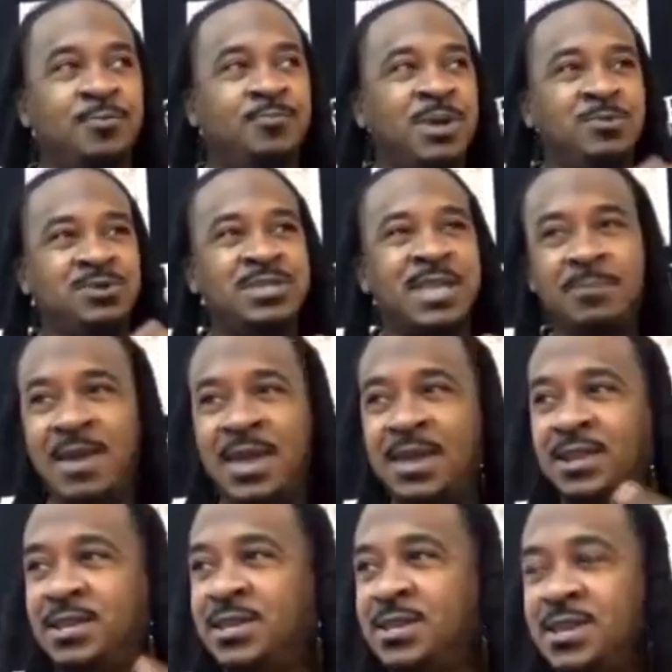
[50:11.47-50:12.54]
people was like, man,
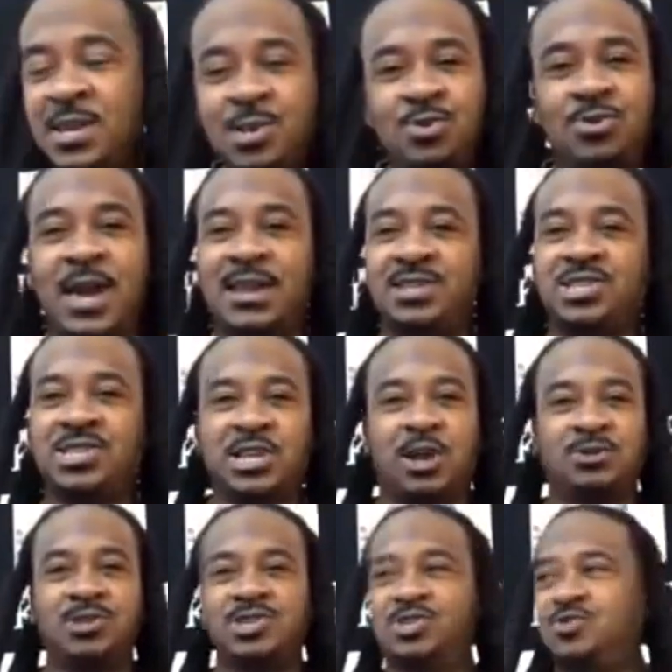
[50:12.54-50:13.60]
look at you got to check out
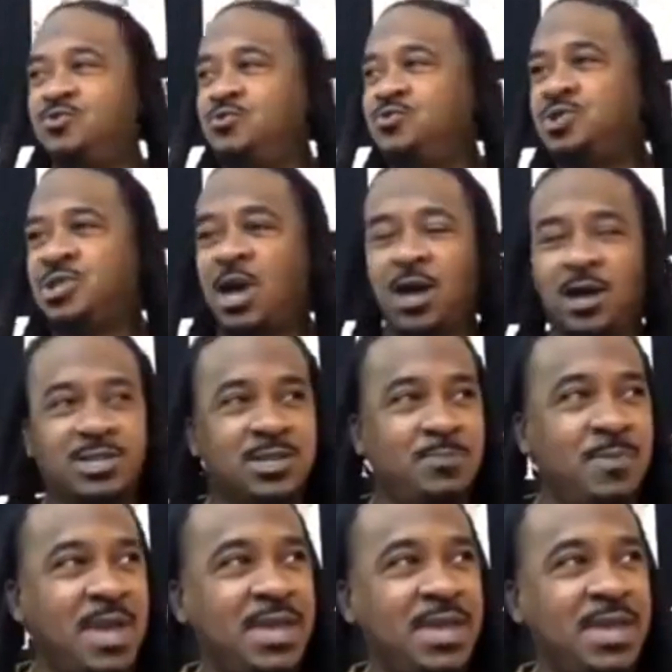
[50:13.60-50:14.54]
this dude Charleston, man.